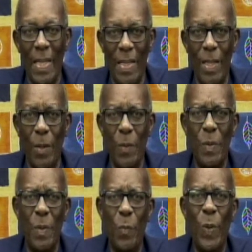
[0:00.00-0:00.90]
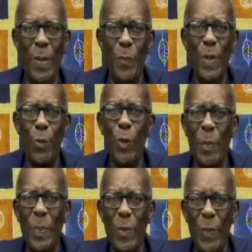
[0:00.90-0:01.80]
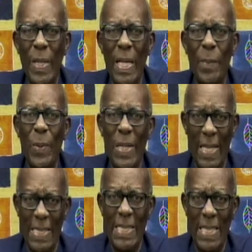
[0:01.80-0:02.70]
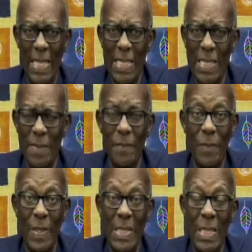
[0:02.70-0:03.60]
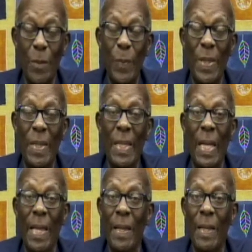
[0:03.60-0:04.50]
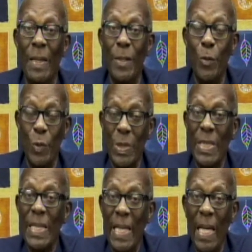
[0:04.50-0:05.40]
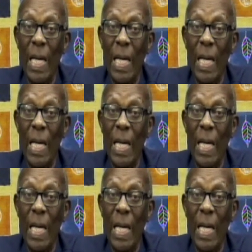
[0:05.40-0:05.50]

Now, when we grow up and we hear about estates, the first thing we used to think